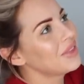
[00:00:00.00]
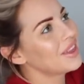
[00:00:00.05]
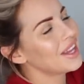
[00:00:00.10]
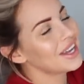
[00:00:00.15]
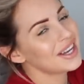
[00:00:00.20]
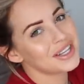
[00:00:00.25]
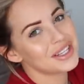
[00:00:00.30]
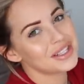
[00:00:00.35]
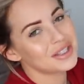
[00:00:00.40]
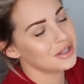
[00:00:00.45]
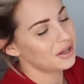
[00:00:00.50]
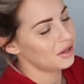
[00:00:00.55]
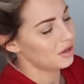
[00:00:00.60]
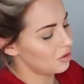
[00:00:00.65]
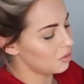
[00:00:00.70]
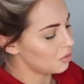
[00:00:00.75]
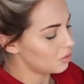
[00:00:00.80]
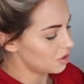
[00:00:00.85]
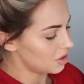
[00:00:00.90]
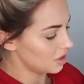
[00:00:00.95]
They're just
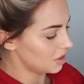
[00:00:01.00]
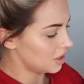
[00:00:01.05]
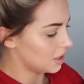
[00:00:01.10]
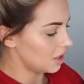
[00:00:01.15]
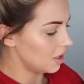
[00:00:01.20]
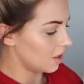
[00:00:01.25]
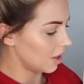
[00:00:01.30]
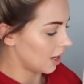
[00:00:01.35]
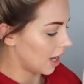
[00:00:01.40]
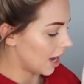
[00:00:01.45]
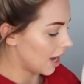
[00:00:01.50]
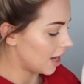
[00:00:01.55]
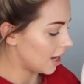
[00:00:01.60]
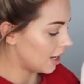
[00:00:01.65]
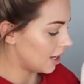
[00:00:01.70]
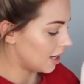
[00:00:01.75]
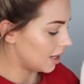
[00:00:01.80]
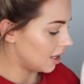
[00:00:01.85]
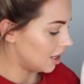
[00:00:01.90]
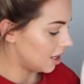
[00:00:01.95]
gorgeous to look
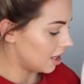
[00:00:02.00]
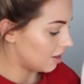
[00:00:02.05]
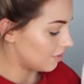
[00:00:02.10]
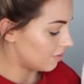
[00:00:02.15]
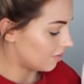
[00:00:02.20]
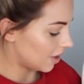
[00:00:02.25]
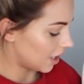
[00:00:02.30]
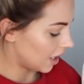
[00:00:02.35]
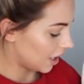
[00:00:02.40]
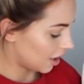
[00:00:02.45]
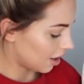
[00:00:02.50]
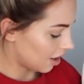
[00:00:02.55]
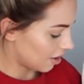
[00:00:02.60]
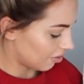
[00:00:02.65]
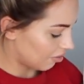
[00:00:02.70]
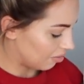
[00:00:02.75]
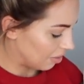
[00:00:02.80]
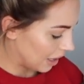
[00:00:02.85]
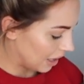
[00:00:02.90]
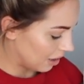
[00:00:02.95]
at. A lovely kind
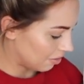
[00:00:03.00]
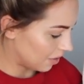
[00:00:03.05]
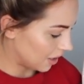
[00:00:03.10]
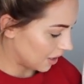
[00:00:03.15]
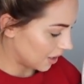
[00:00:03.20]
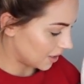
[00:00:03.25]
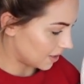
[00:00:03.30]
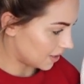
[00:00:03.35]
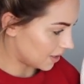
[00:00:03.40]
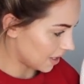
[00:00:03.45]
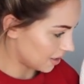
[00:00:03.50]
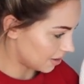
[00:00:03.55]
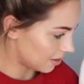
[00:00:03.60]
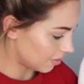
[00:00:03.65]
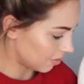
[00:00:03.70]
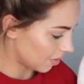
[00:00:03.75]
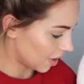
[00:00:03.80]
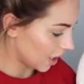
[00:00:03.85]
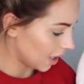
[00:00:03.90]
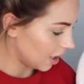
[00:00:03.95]
of baby
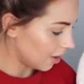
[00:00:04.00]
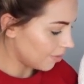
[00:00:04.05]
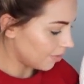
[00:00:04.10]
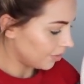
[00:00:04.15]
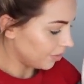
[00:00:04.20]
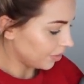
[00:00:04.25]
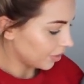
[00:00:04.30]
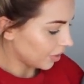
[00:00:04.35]
accessory.